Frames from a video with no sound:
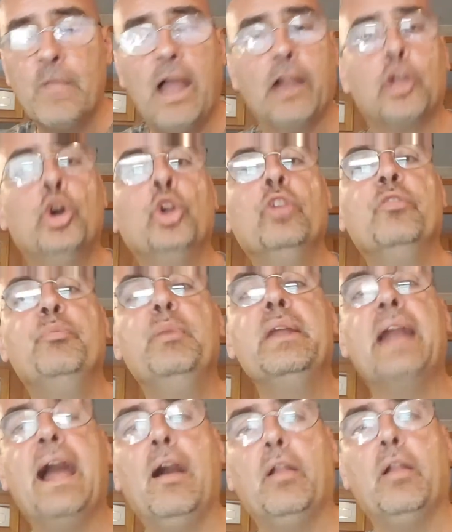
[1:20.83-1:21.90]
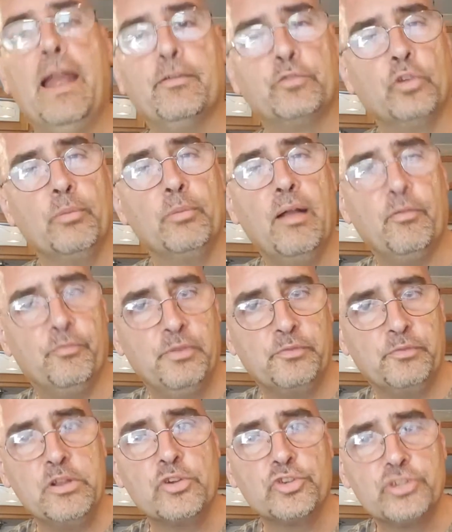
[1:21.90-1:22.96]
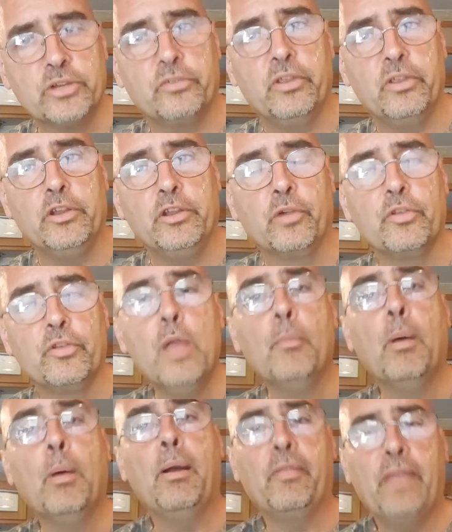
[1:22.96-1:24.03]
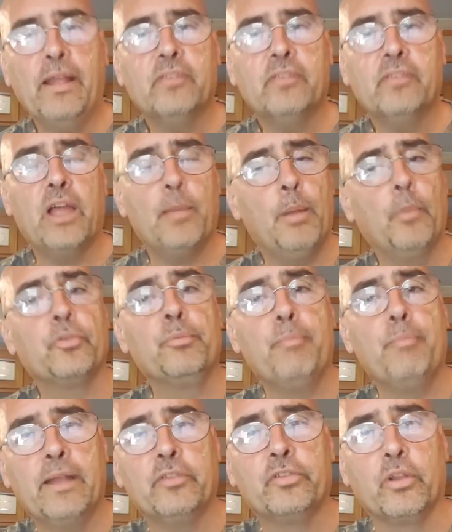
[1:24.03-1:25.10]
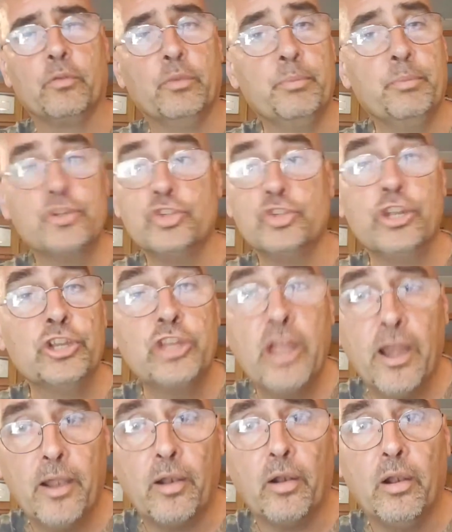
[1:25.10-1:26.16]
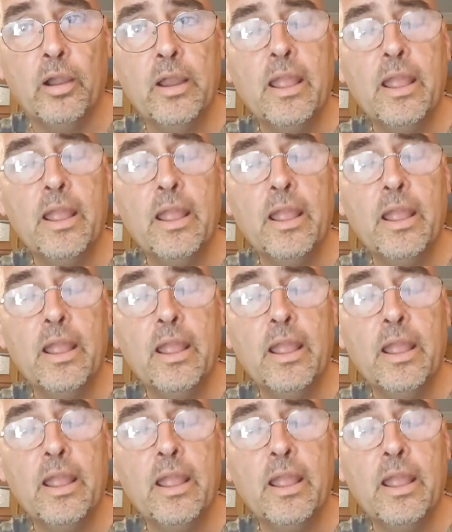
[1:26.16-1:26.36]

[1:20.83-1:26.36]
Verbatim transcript: I could have been out after about 15 or 16 years, but by that time I was a mad son of a bitch and didn't care.